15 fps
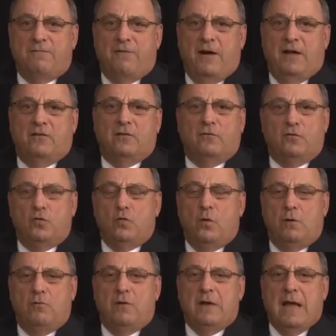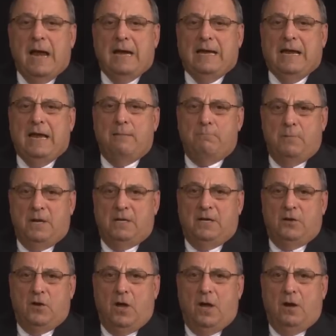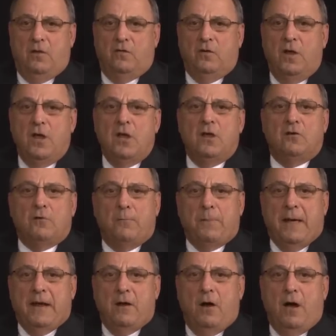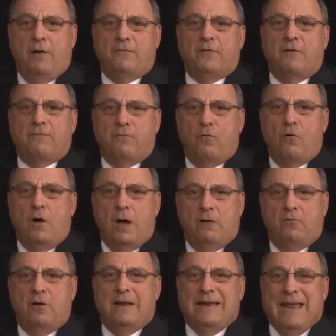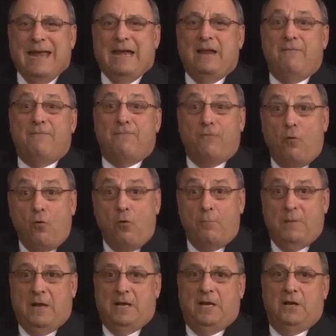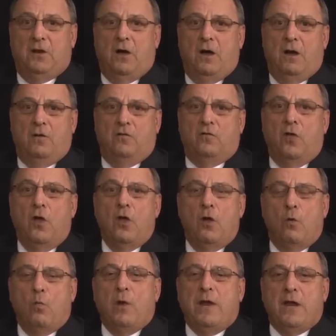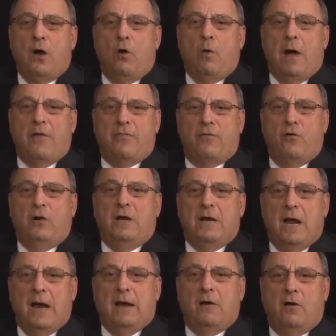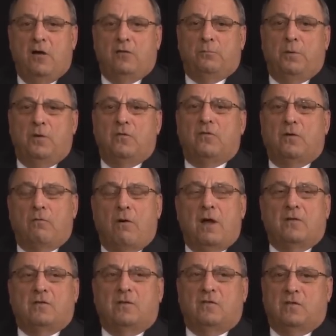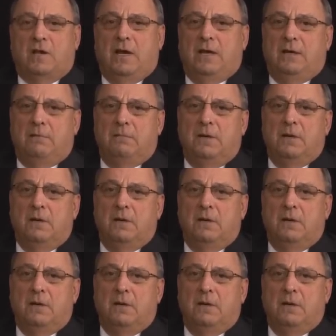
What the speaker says: funds of $298 million to pay off the $484 million we owe our 39 hospitals across the state.